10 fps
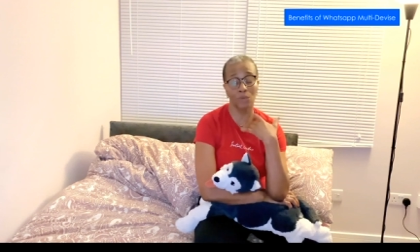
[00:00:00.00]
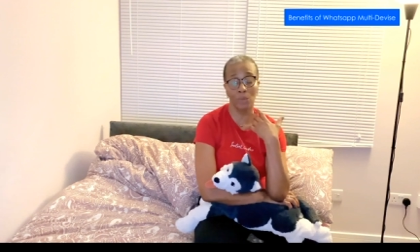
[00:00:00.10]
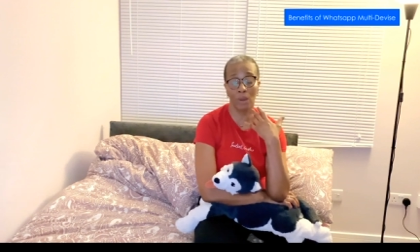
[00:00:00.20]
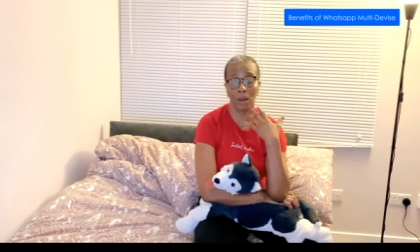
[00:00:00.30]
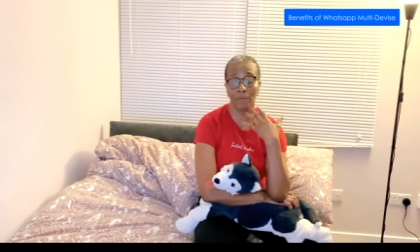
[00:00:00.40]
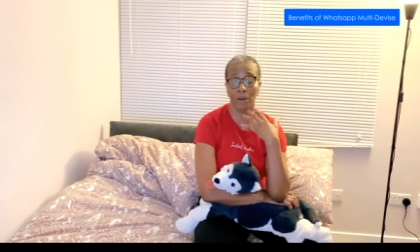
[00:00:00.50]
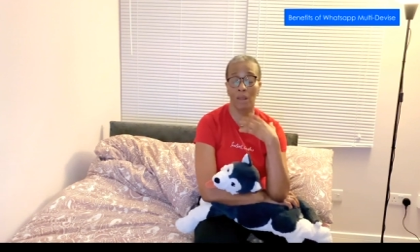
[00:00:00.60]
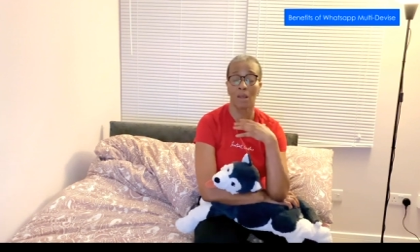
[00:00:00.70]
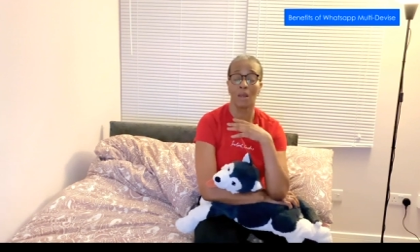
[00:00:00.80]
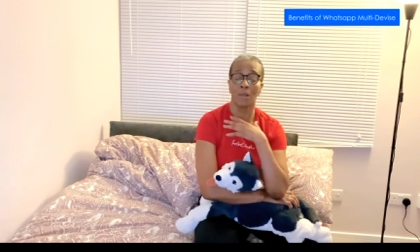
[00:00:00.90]
you are a
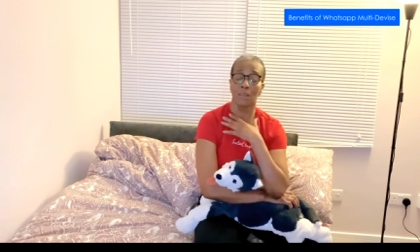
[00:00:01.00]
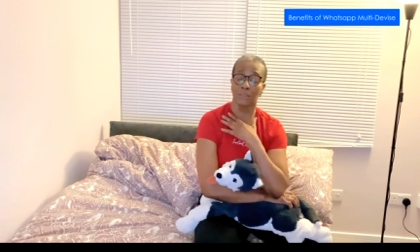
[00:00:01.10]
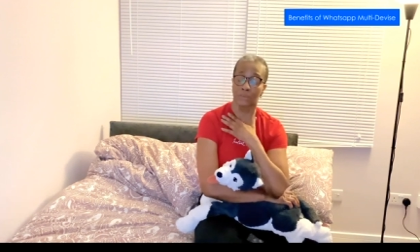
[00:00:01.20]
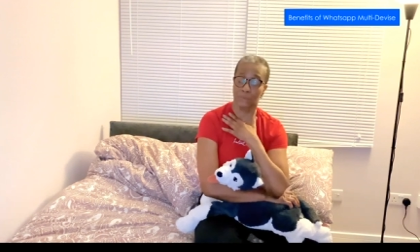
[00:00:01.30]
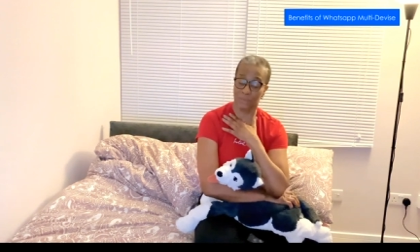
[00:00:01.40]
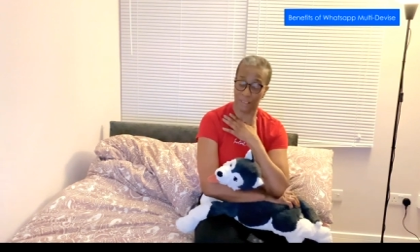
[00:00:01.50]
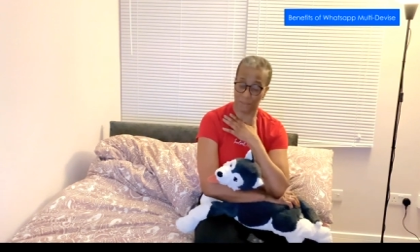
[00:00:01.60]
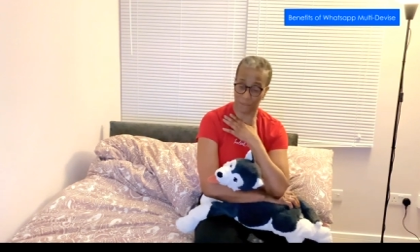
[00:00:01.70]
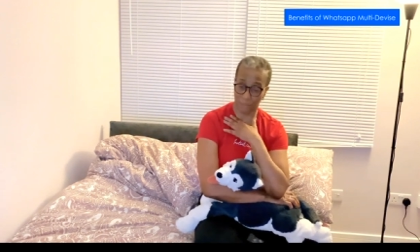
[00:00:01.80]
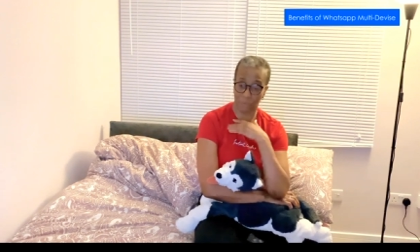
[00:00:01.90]

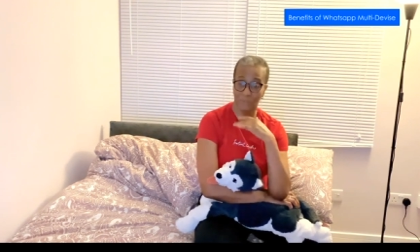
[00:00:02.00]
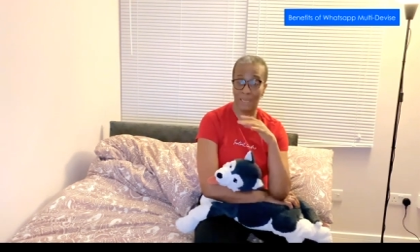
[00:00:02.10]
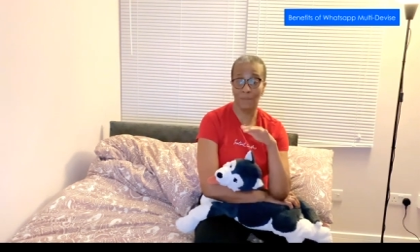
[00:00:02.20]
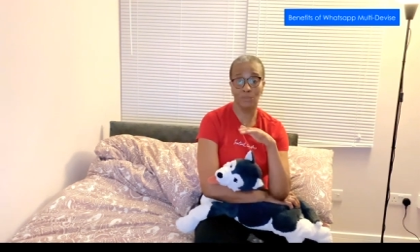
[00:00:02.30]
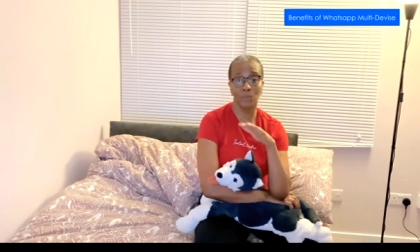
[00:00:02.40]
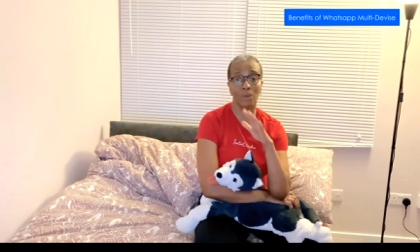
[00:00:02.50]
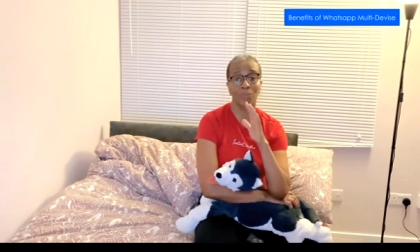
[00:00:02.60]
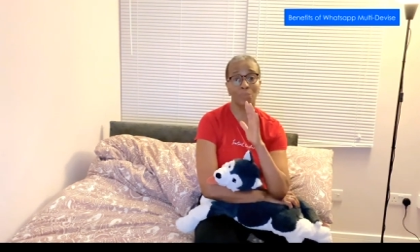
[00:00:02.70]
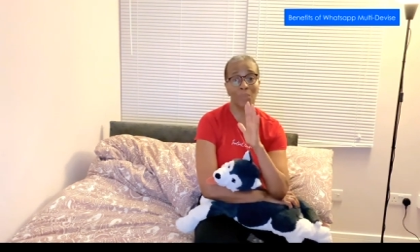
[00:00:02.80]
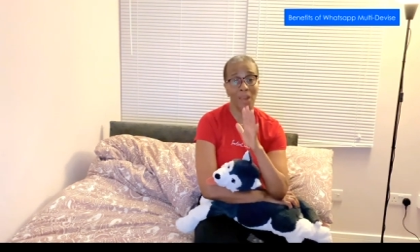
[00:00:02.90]
sensible, down to
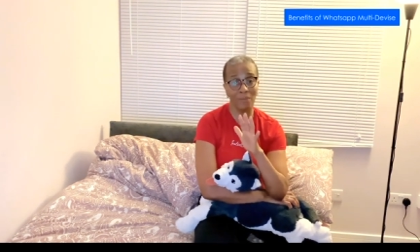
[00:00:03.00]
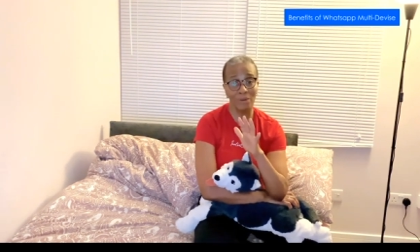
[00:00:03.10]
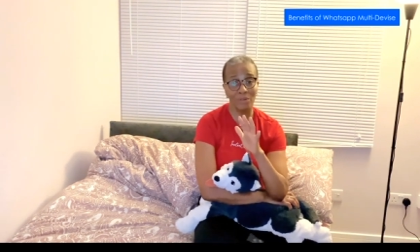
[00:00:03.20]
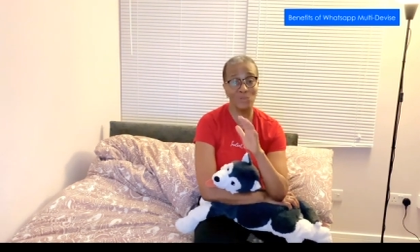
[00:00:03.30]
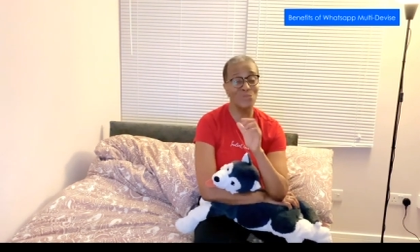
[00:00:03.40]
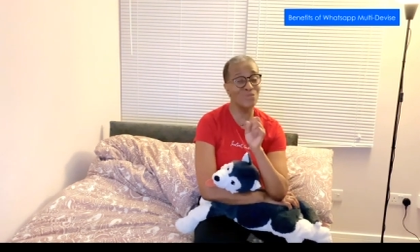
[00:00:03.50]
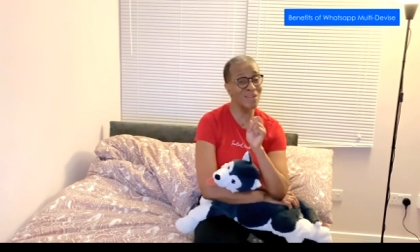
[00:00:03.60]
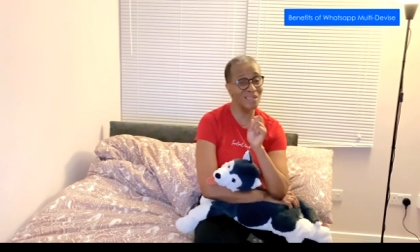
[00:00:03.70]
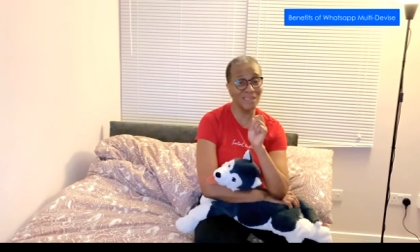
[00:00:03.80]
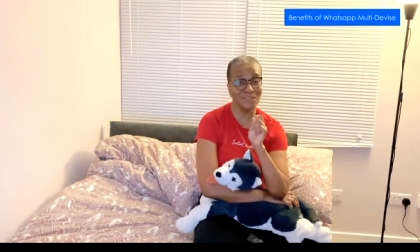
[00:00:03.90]
earth parent who
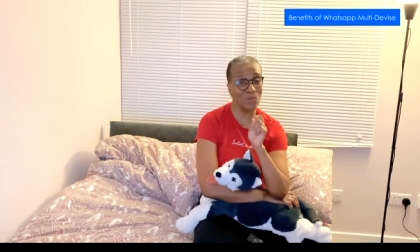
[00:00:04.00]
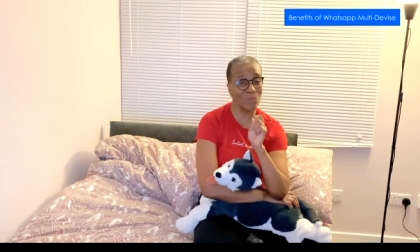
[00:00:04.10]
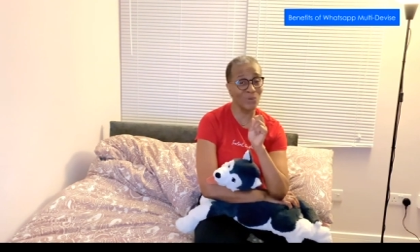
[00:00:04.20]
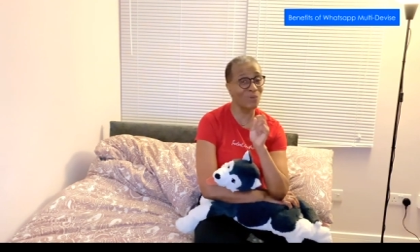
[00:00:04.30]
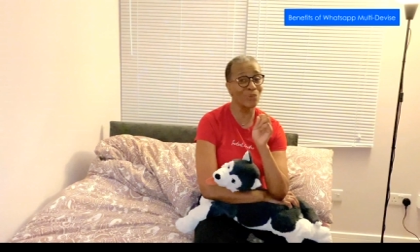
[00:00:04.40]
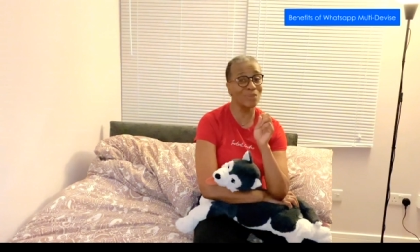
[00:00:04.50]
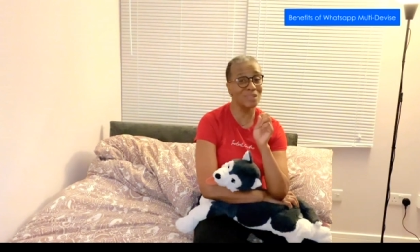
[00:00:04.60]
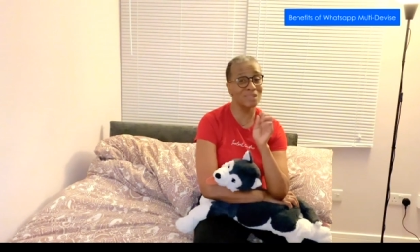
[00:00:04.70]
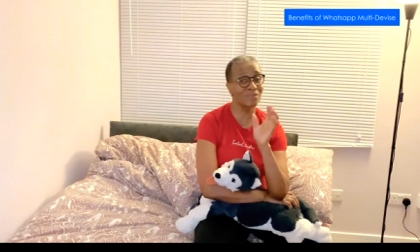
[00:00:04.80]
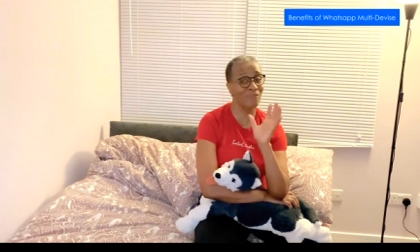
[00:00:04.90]
really doesn't want all
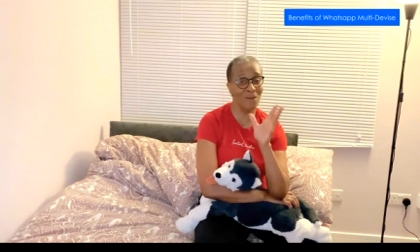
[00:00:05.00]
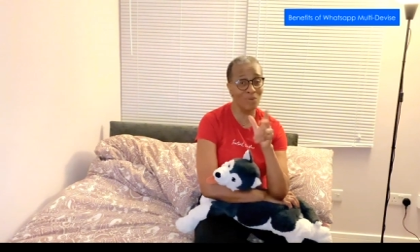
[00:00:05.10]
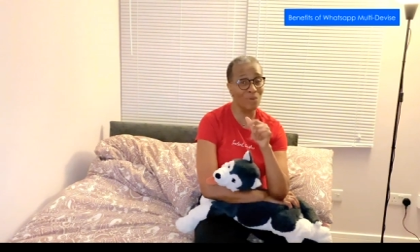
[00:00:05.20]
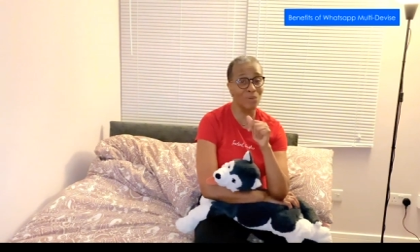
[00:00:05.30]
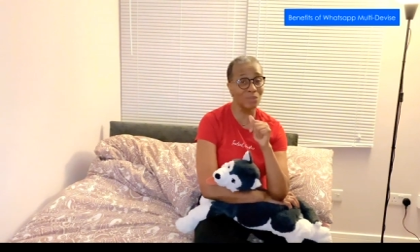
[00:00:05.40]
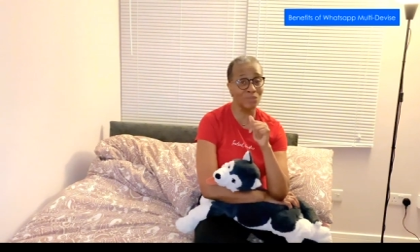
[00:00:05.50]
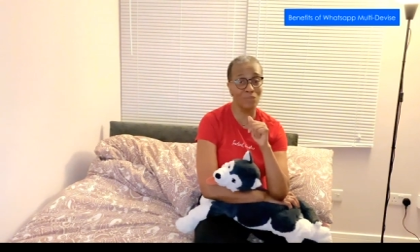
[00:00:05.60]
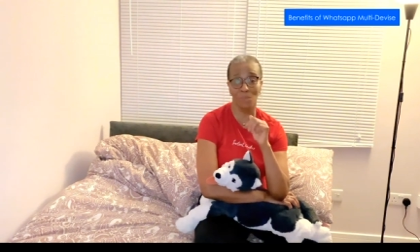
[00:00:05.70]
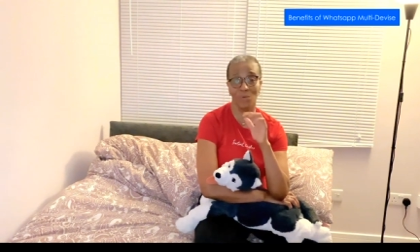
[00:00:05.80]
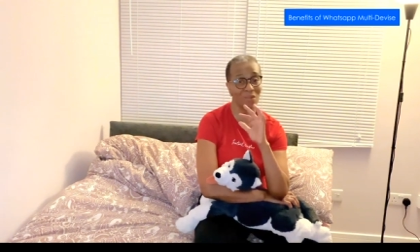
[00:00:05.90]
these phone calls
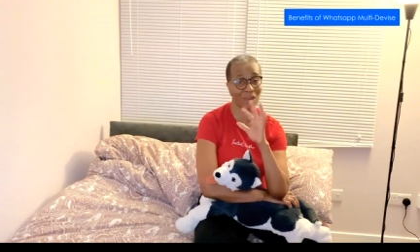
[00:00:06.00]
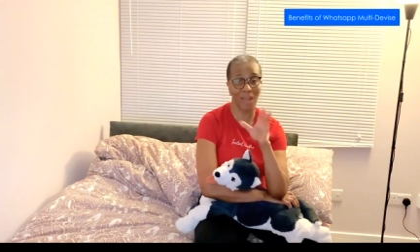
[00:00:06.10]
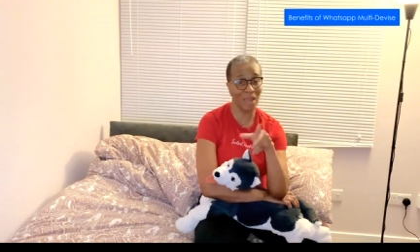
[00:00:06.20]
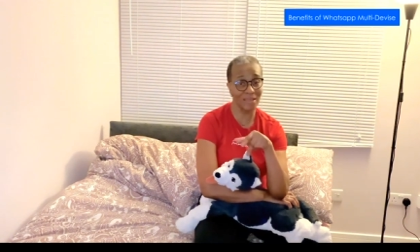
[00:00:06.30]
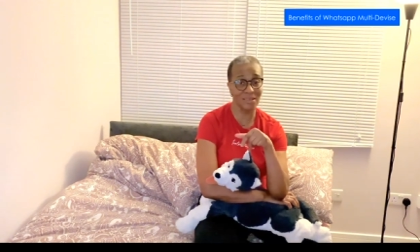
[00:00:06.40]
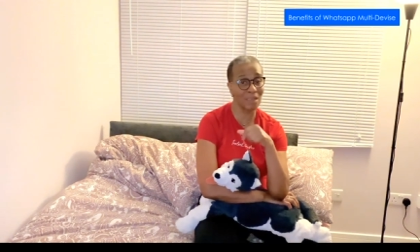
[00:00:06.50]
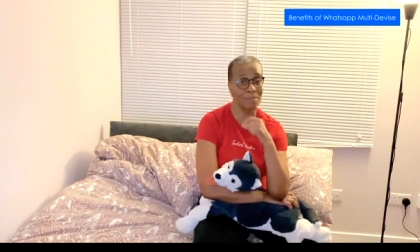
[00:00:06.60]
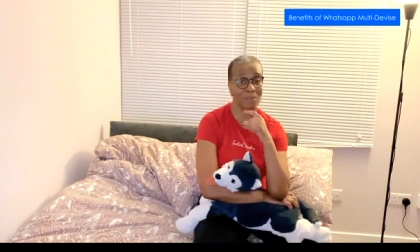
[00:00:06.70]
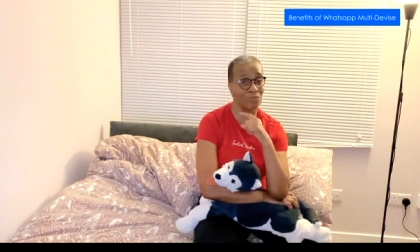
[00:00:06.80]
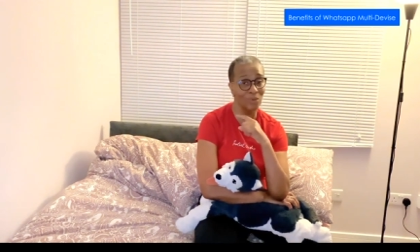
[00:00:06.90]
from all your clients
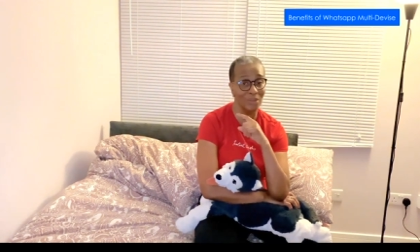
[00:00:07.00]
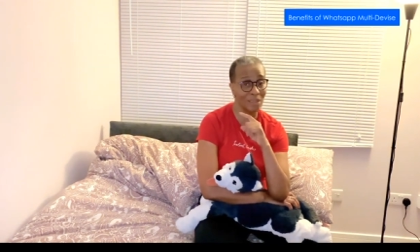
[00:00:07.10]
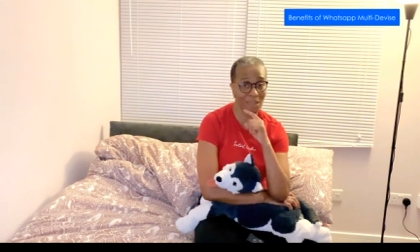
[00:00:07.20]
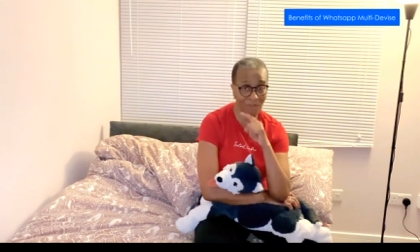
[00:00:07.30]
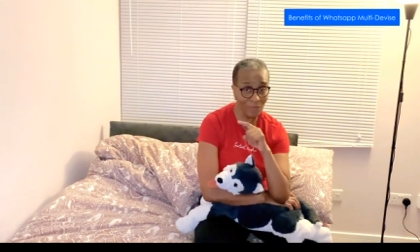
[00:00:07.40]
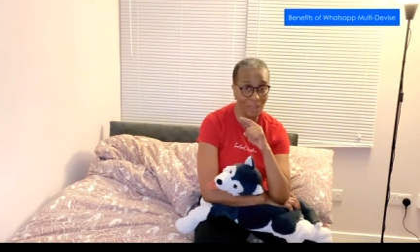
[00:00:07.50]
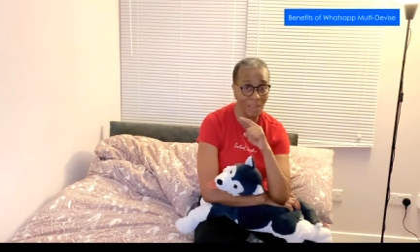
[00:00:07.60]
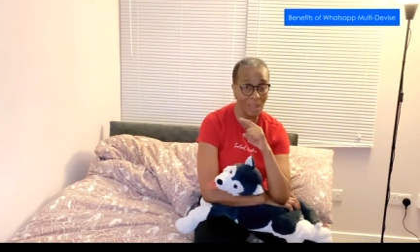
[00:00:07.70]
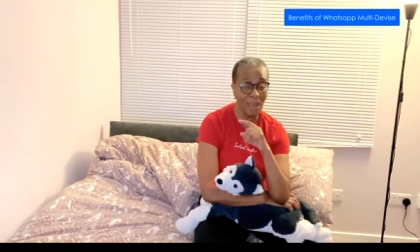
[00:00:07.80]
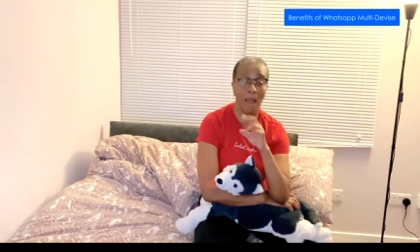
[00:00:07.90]
coming through in the evening.